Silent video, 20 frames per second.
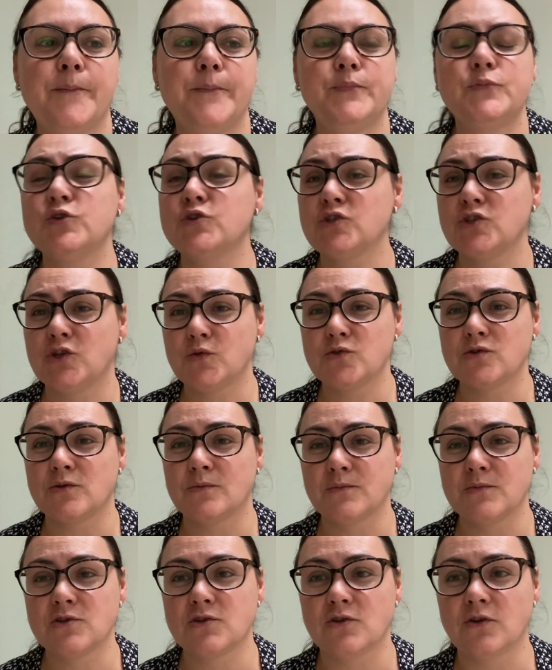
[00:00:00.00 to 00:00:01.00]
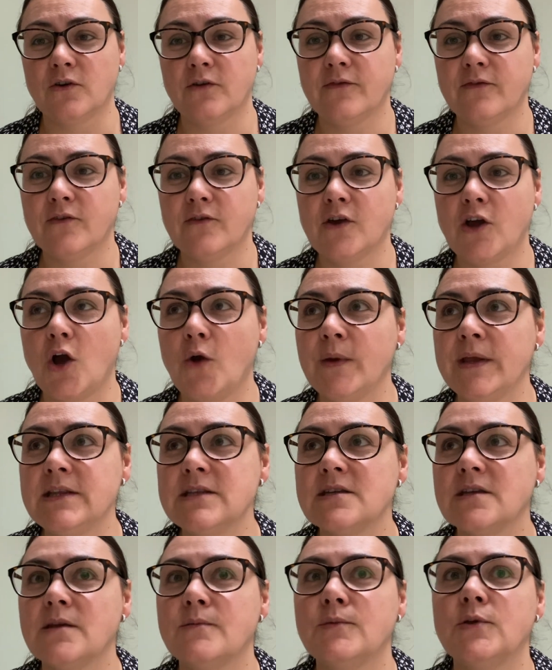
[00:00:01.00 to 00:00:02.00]
Just do some stuff. Go
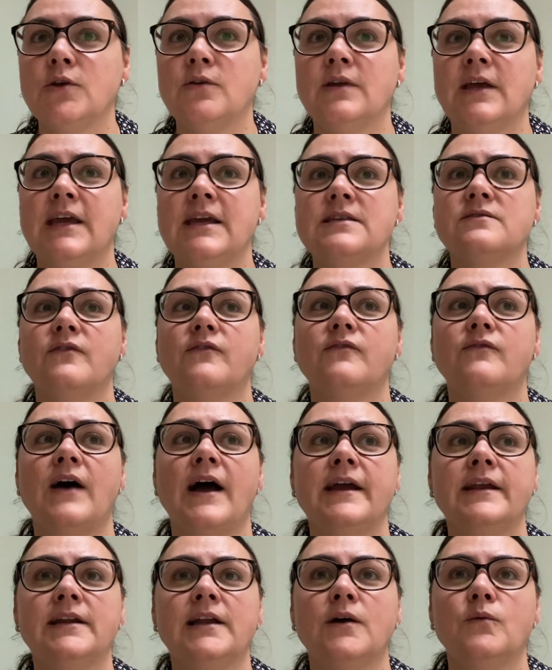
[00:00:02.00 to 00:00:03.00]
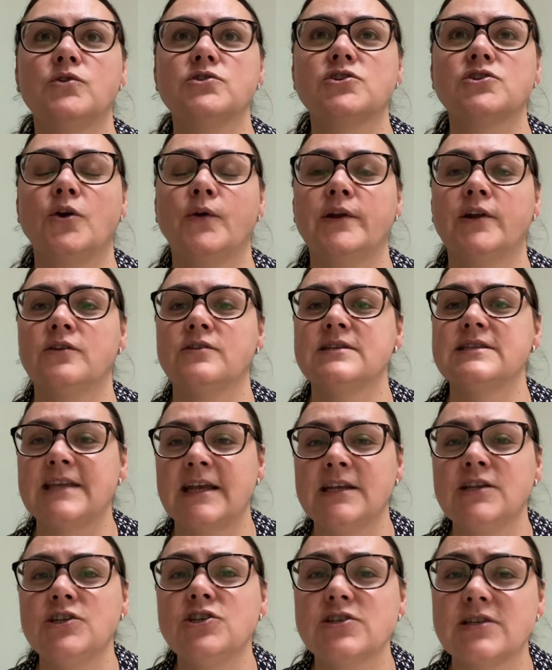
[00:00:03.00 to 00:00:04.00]
into communities, find out what's going on,
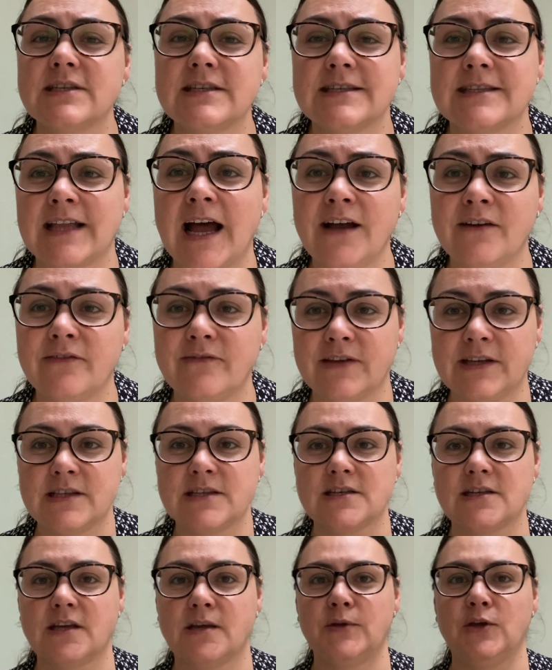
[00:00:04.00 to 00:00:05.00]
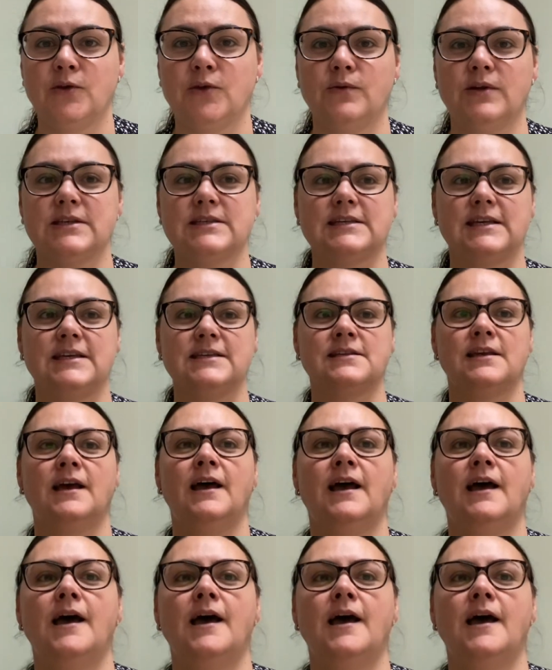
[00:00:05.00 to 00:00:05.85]
send your staff into communities.